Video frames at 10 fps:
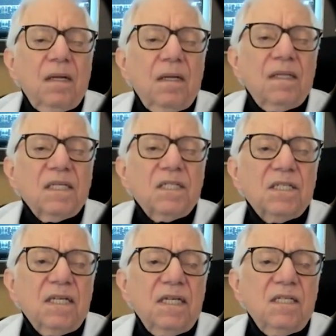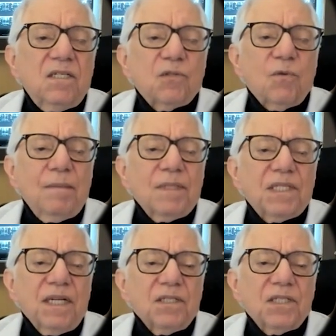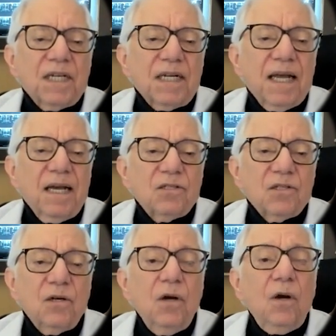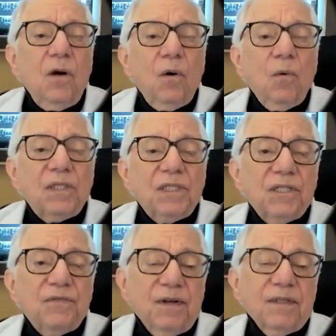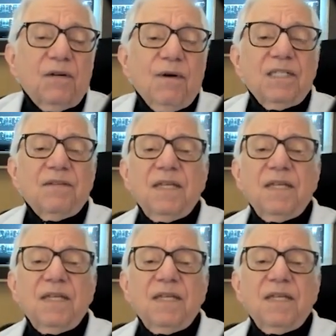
This is the squamous cell skin cancer, which is fairly aggressive.